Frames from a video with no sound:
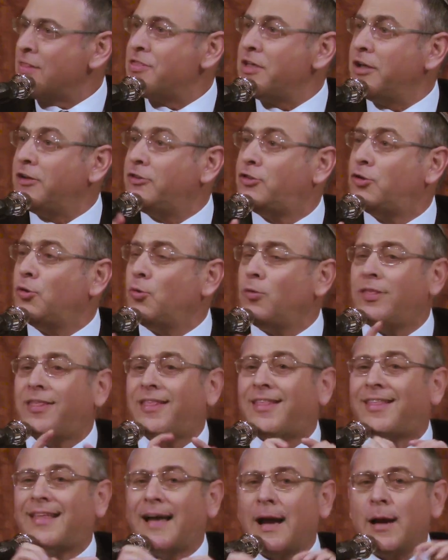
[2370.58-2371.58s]
They do
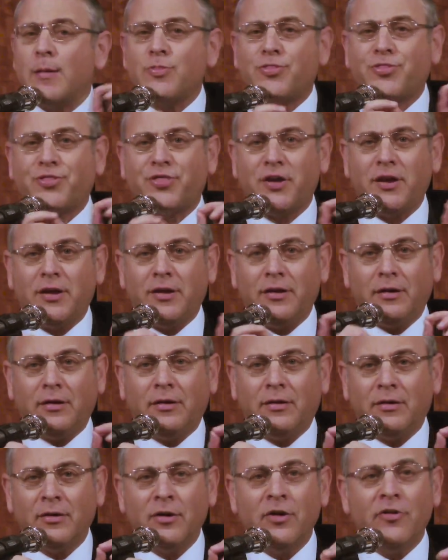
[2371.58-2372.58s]

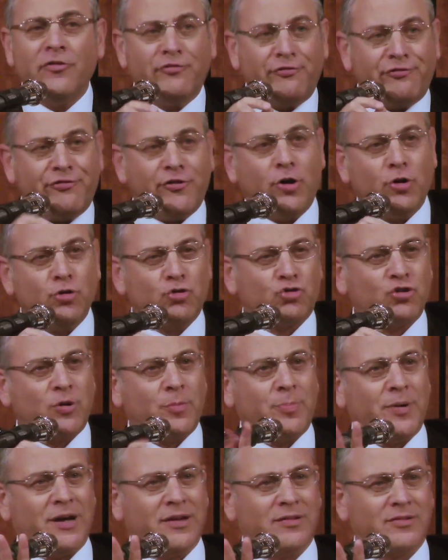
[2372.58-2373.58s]
something for
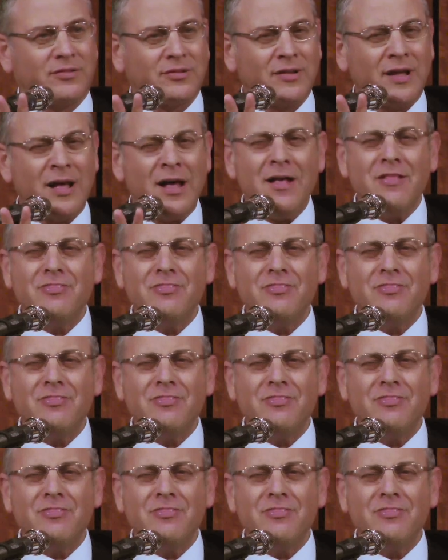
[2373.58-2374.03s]
Shabbat.